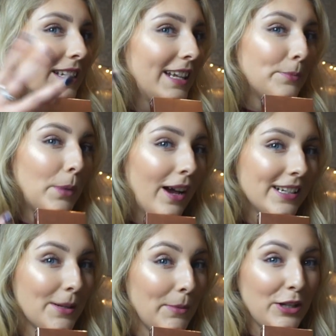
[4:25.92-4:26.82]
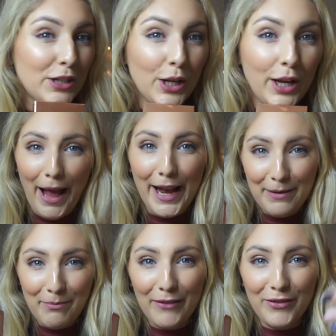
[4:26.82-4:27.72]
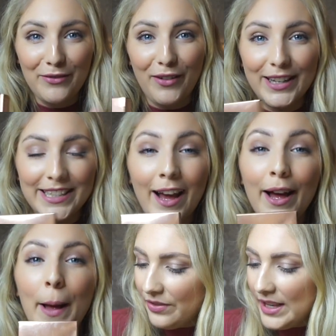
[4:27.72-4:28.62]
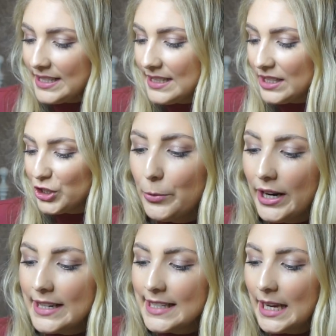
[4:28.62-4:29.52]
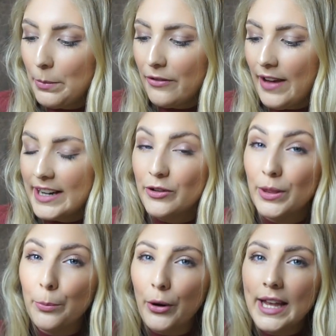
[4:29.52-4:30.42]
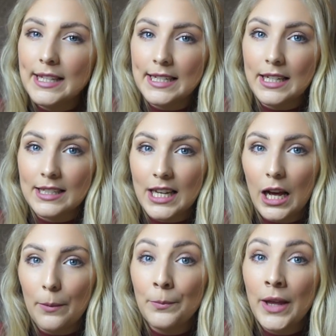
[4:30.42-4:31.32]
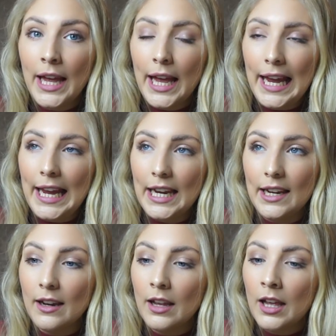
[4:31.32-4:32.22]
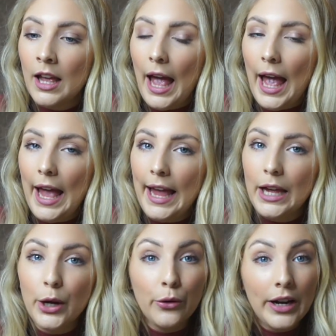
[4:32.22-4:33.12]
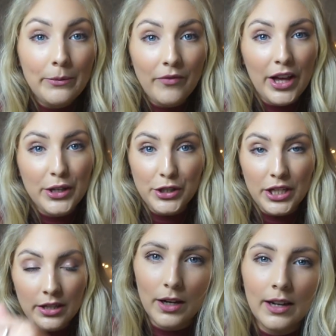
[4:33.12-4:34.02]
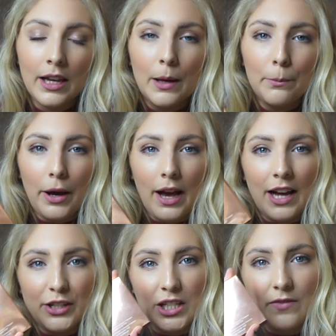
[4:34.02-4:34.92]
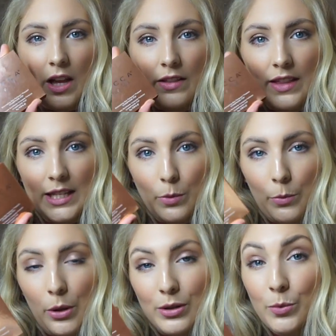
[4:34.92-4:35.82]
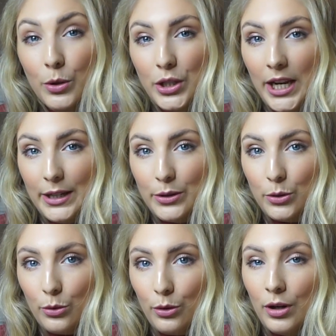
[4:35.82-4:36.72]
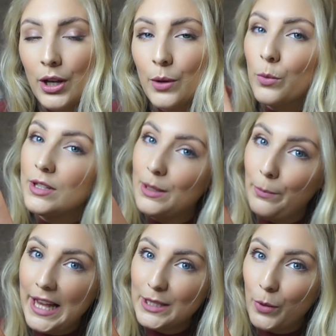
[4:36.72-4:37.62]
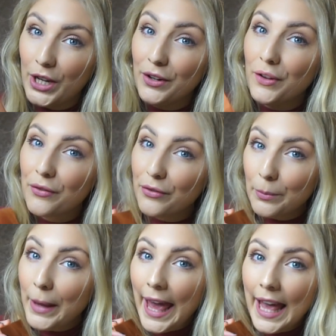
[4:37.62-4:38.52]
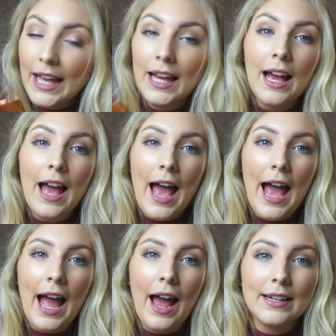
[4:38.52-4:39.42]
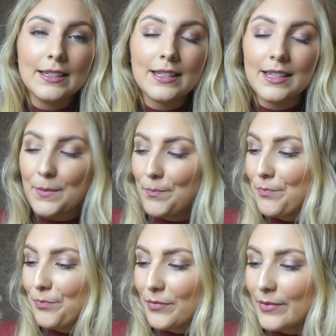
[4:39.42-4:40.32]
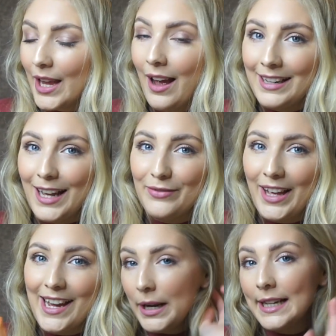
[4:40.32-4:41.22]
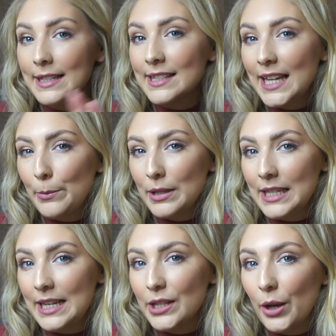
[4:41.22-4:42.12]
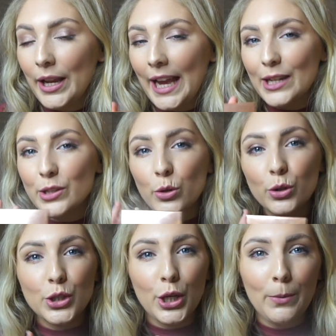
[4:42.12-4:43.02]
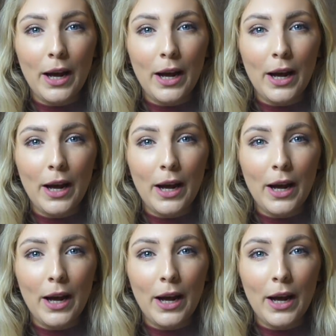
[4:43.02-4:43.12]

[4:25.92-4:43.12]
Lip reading: it's blinding me just looking back in my viewfinder. This is the Shimmering Skin Perfector in the pressed. It does come in a cream version, but I just find that this one, when I was swatching in store, was the best one for me, and I love it. Blends seamlessly, so again, it's not too